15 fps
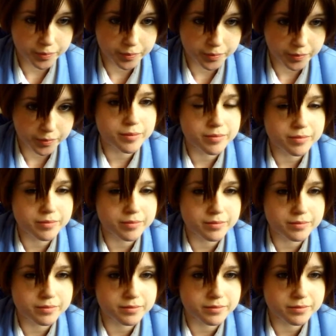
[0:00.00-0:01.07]

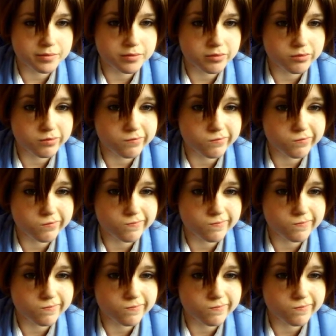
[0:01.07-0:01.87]
[no speech]